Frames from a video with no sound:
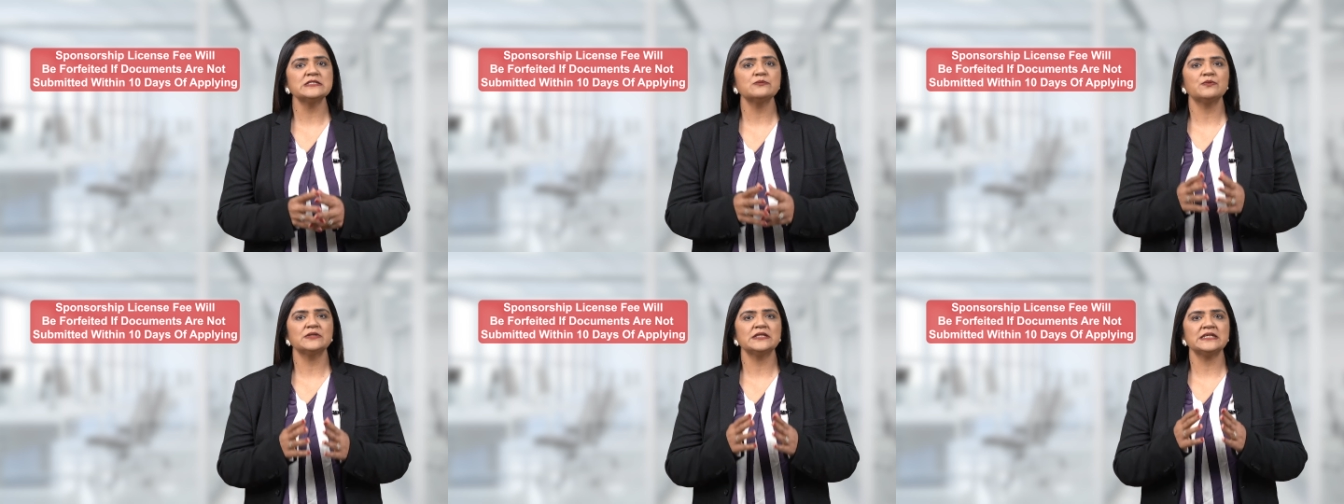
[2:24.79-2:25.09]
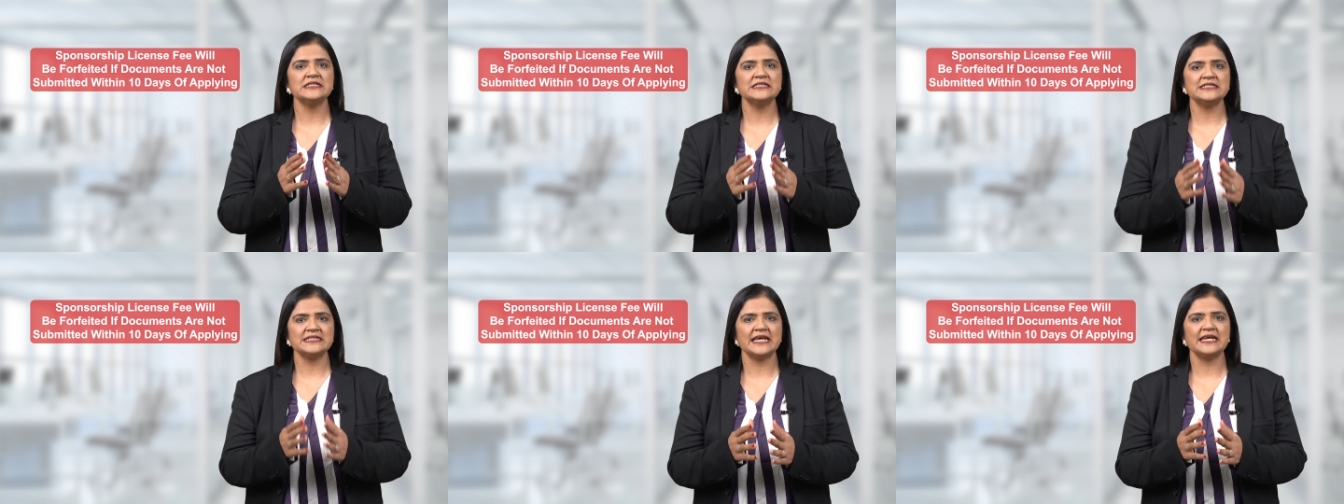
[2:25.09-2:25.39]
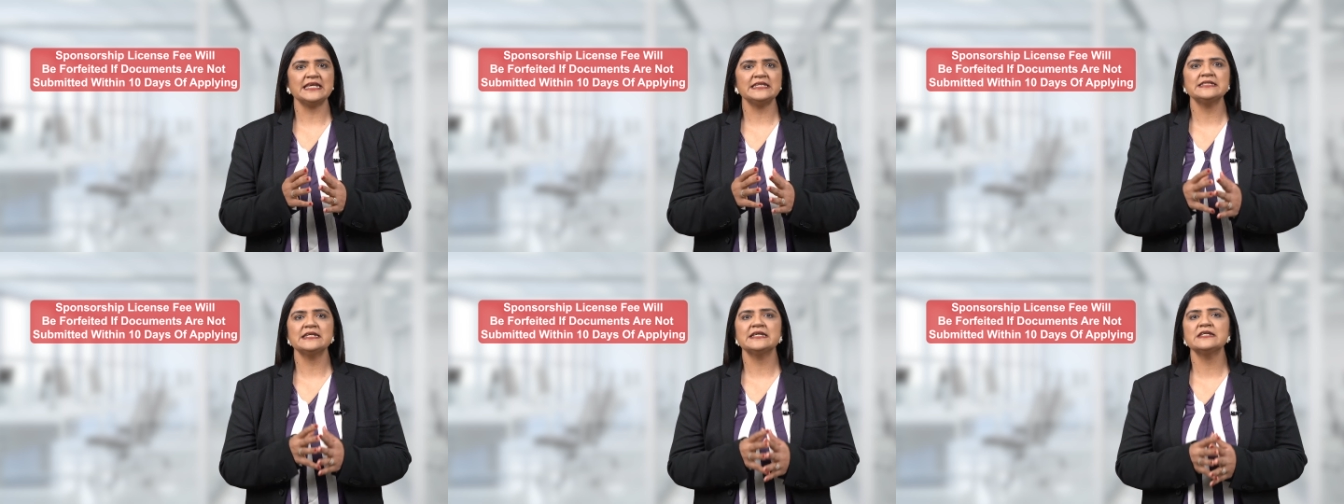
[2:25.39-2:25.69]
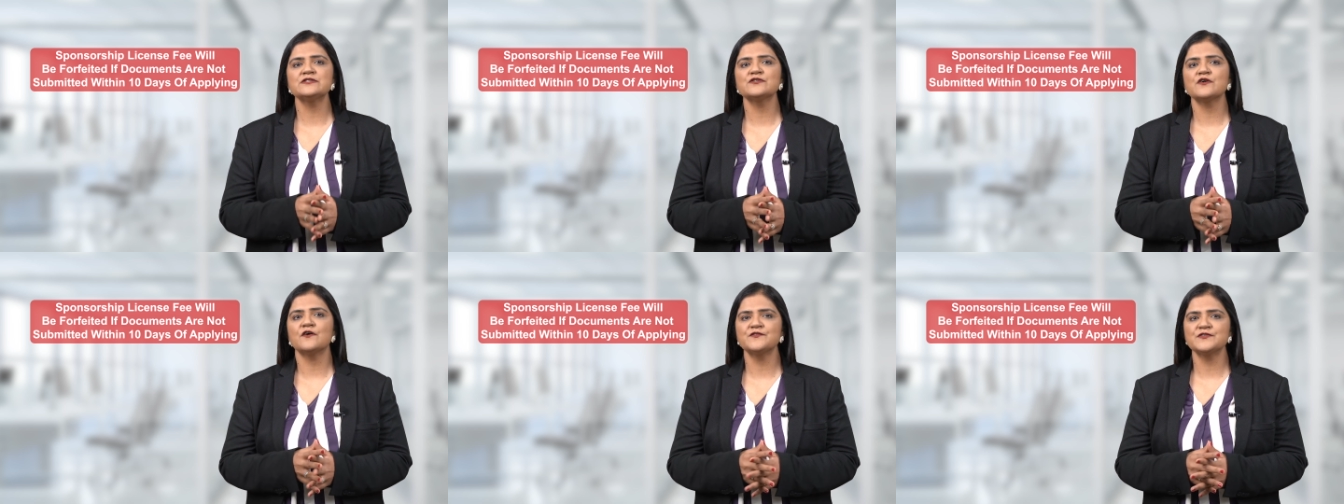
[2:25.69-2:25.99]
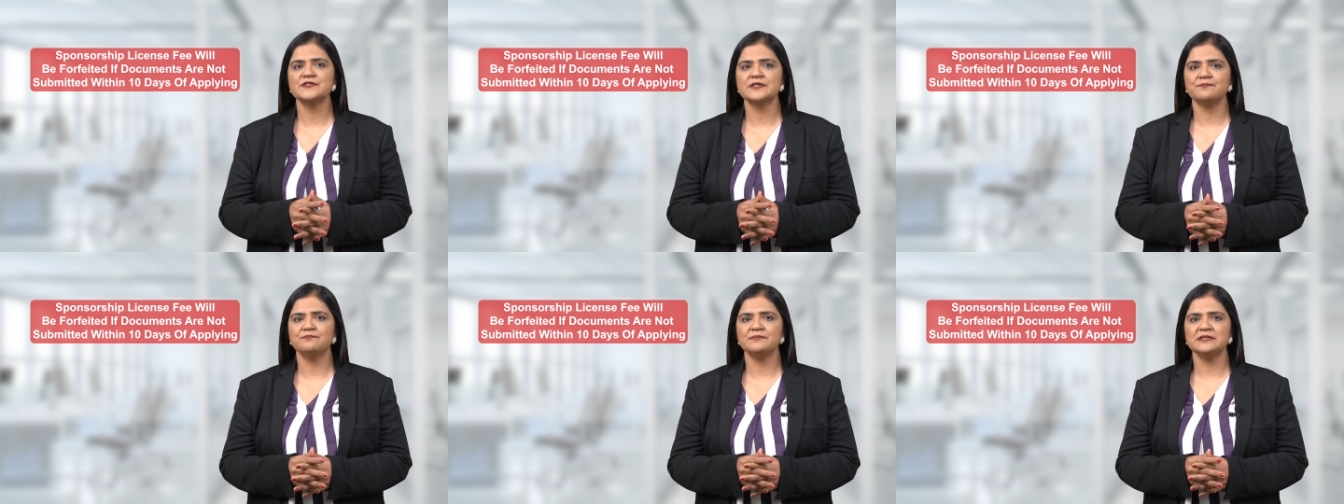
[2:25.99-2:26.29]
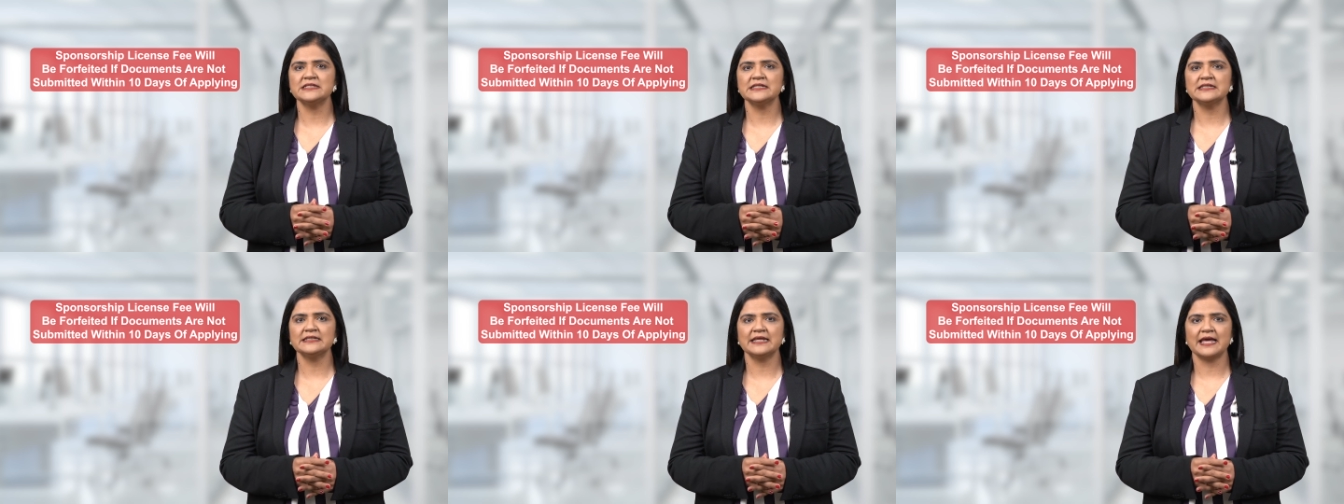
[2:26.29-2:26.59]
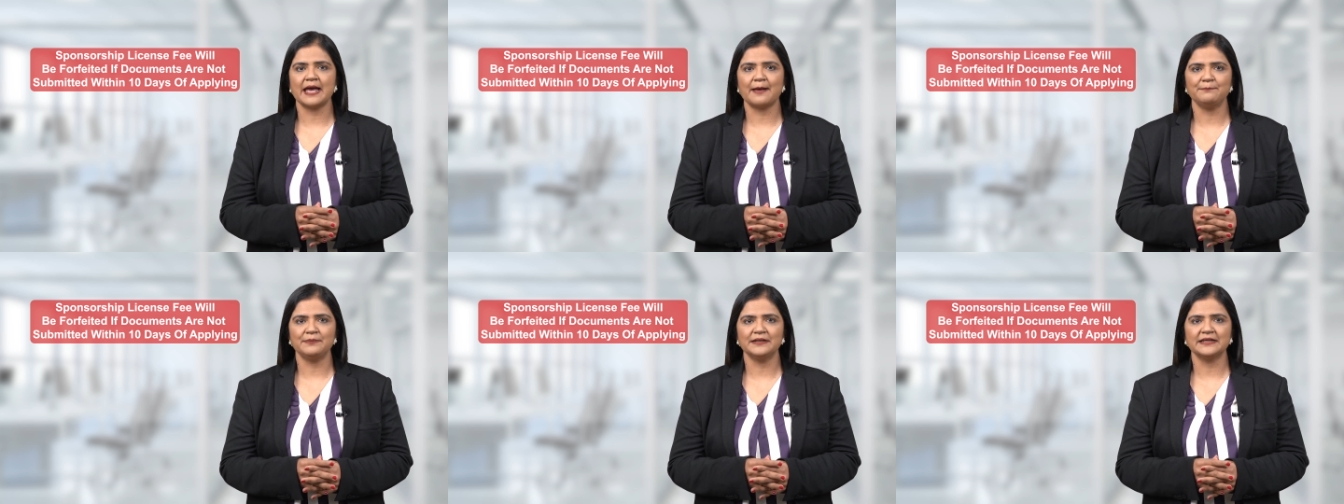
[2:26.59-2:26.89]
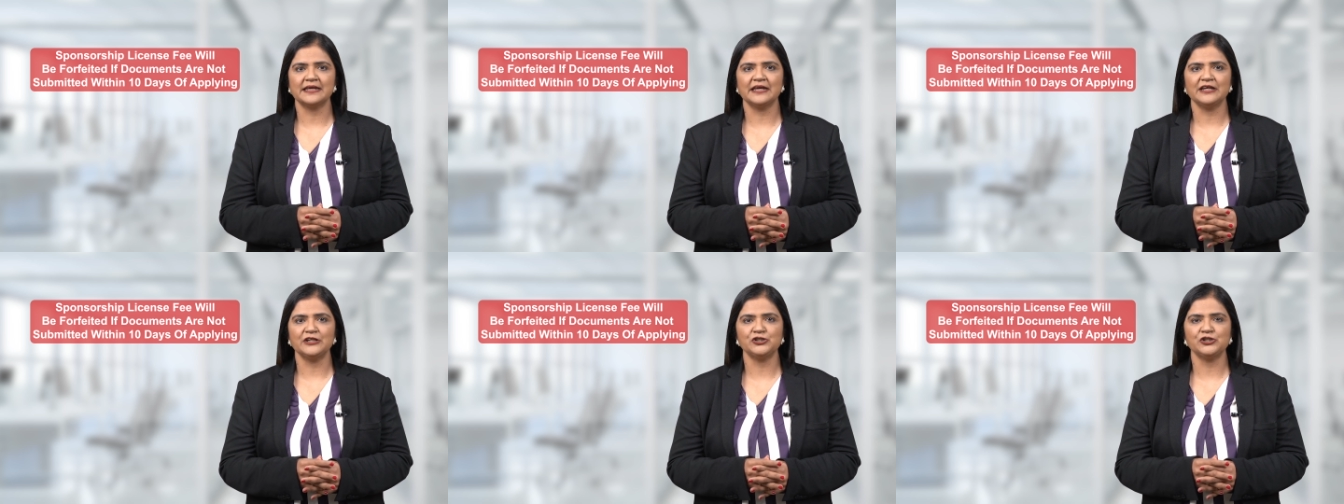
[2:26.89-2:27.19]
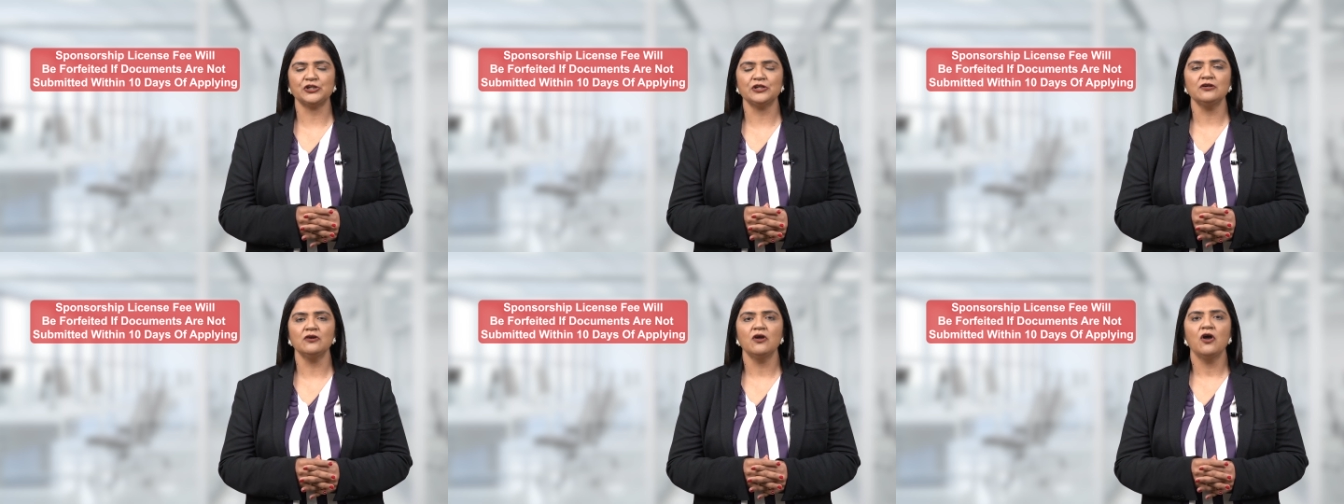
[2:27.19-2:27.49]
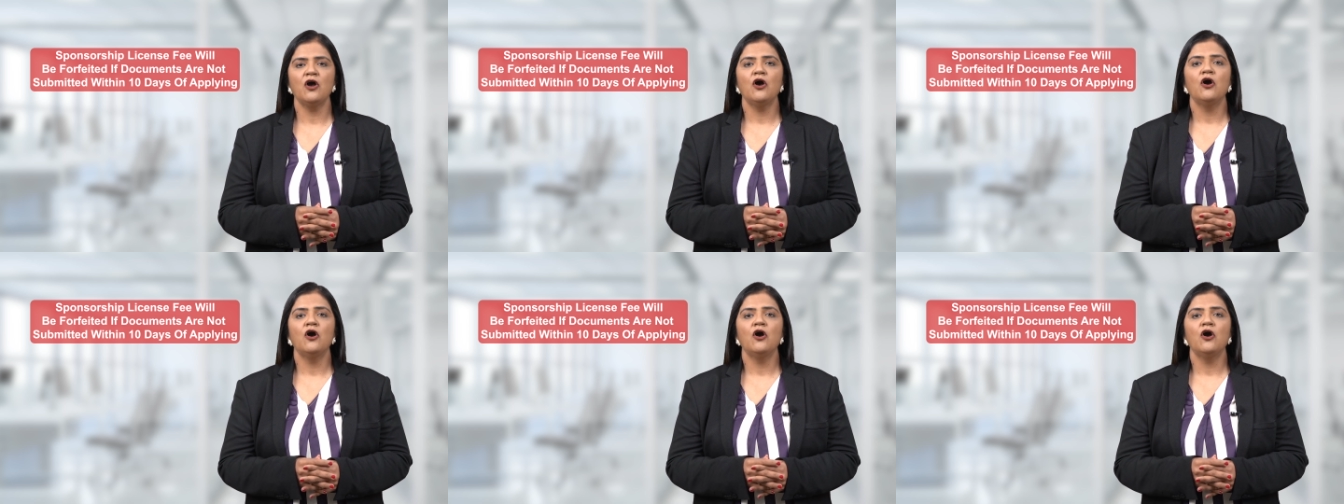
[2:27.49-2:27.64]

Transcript: within 10 days of submitting the application,